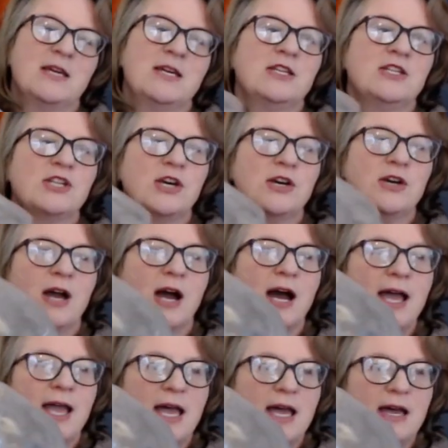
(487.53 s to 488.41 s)
So
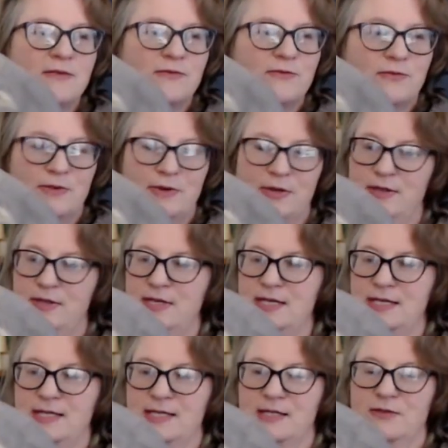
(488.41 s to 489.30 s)
I have
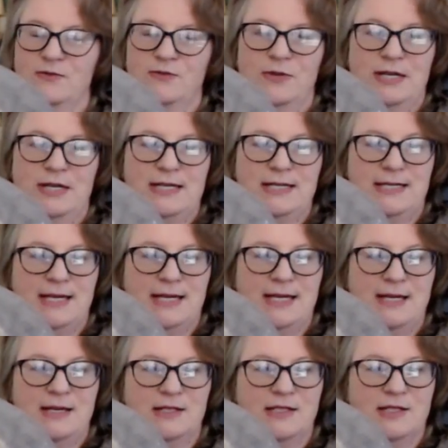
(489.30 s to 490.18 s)
this fleece
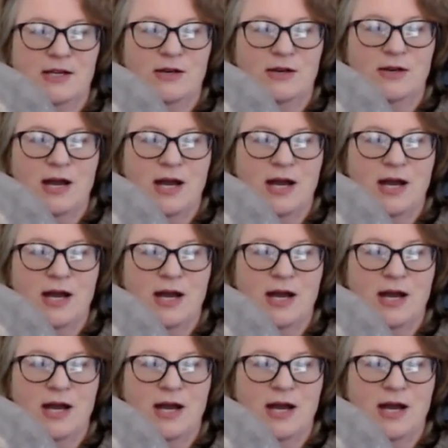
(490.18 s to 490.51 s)
here. So